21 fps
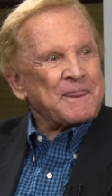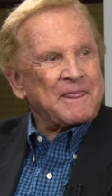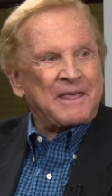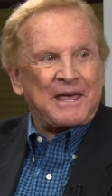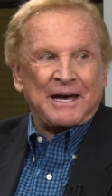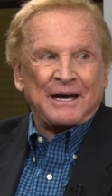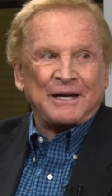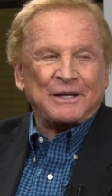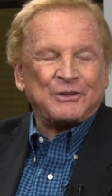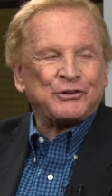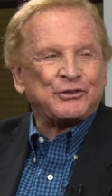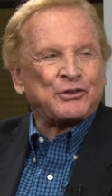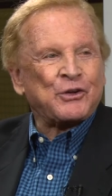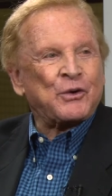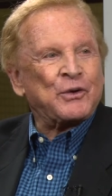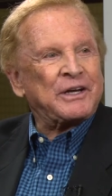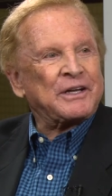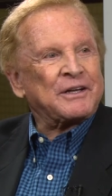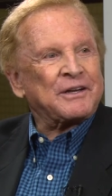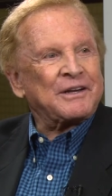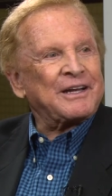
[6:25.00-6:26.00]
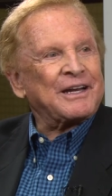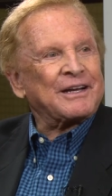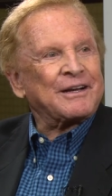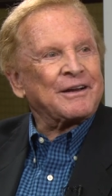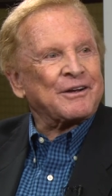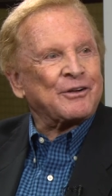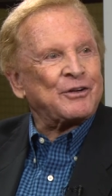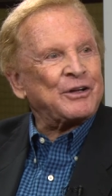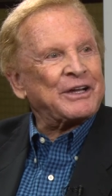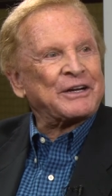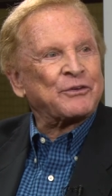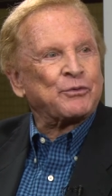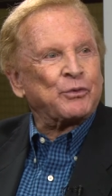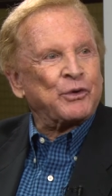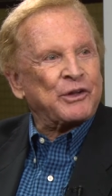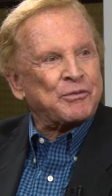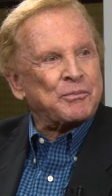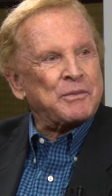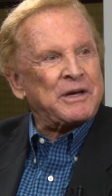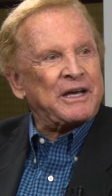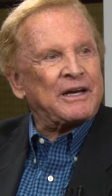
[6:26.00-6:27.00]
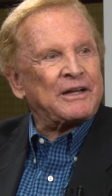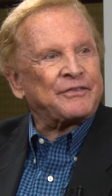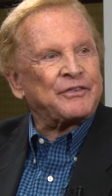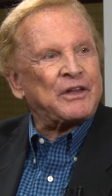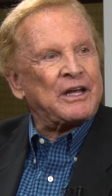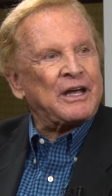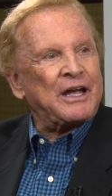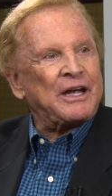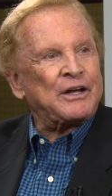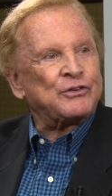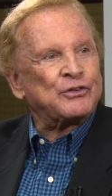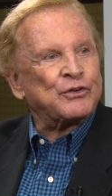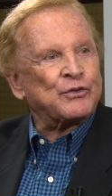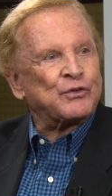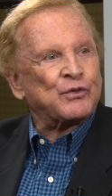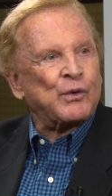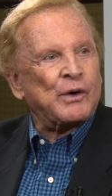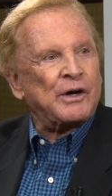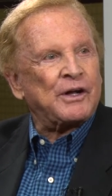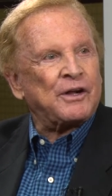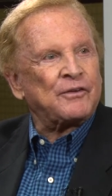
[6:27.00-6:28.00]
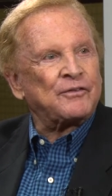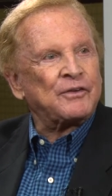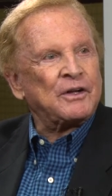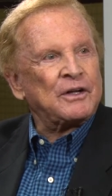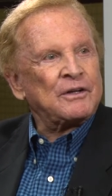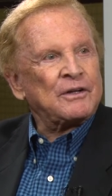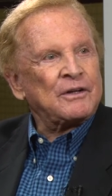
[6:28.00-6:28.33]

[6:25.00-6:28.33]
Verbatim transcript: all. Yeah, and yep. so it, it clicked with me at the age of twelve.